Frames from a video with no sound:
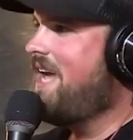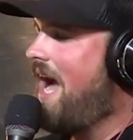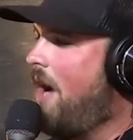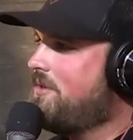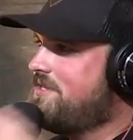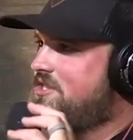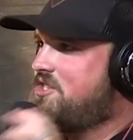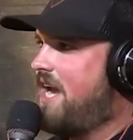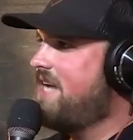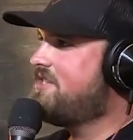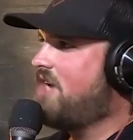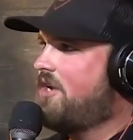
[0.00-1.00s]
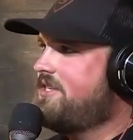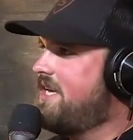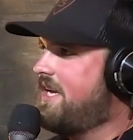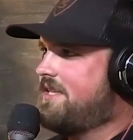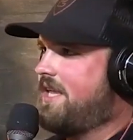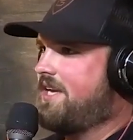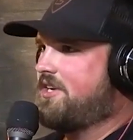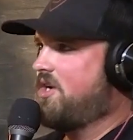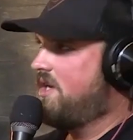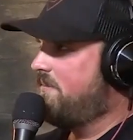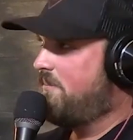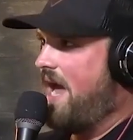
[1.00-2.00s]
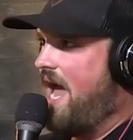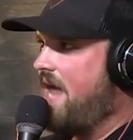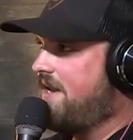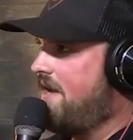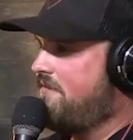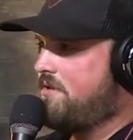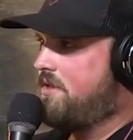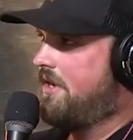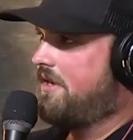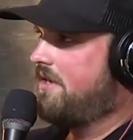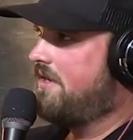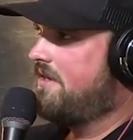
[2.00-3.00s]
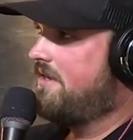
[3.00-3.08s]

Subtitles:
yeah, how has it changed hunting and like good and bad and everything?